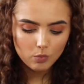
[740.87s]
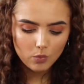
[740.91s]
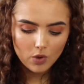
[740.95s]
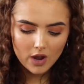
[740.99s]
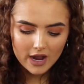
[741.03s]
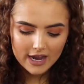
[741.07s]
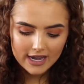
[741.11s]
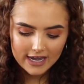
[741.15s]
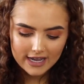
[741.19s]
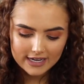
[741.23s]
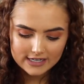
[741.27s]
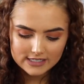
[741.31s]

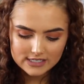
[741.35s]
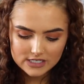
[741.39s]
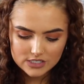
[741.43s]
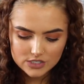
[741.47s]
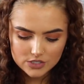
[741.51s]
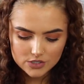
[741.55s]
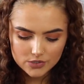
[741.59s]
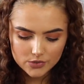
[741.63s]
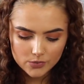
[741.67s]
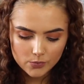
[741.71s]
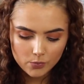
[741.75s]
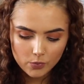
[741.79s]
What I like to
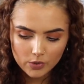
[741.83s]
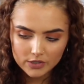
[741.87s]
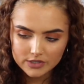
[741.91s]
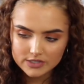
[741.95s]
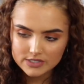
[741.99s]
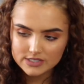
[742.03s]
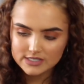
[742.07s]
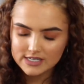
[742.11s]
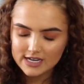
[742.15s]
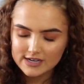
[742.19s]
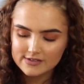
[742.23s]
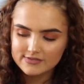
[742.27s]
do
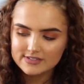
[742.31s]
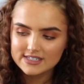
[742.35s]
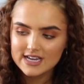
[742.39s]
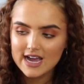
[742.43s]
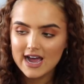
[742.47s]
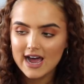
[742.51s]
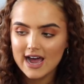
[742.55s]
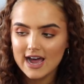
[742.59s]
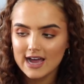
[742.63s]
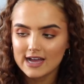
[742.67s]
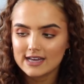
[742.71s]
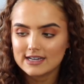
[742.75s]
once I've
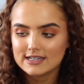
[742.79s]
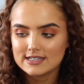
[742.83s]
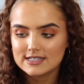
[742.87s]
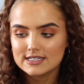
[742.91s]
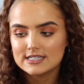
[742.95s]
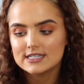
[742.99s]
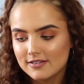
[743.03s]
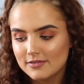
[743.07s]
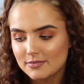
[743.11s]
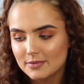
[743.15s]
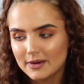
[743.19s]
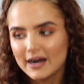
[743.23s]

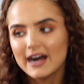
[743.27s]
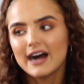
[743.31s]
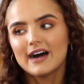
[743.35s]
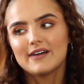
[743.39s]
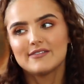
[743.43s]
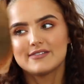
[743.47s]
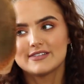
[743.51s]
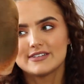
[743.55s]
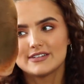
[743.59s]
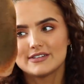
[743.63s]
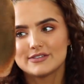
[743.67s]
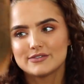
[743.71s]
tanned, but
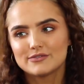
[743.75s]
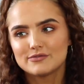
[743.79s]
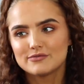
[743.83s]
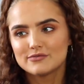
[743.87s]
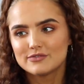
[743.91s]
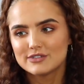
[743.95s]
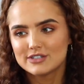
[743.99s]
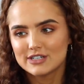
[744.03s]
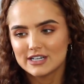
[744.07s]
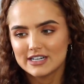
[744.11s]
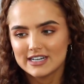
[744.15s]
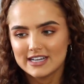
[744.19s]

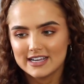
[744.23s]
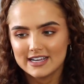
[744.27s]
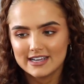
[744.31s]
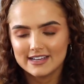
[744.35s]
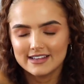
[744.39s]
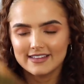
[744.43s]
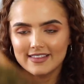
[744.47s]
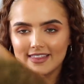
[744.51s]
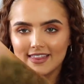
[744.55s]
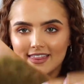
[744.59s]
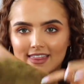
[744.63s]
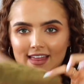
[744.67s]
haven't done it
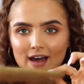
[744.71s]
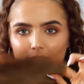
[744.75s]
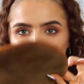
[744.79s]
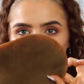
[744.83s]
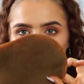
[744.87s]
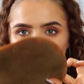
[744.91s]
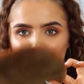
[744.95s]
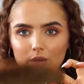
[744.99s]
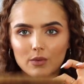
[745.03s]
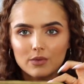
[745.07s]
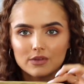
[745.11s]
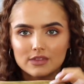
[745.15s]
that
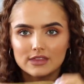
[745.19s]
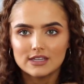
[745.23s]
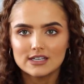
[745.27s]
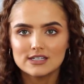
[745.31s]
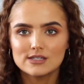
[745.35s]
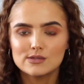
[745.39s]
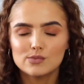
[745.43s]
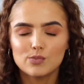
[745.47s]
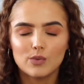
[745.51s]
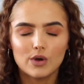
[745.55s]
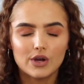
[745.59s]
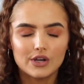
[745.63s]
well with
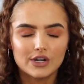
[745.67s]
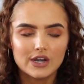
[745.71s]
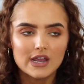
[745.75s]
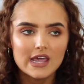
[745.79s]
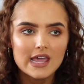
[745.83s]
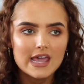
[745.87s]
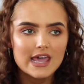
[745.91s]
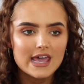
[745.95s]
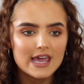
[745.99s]
this one,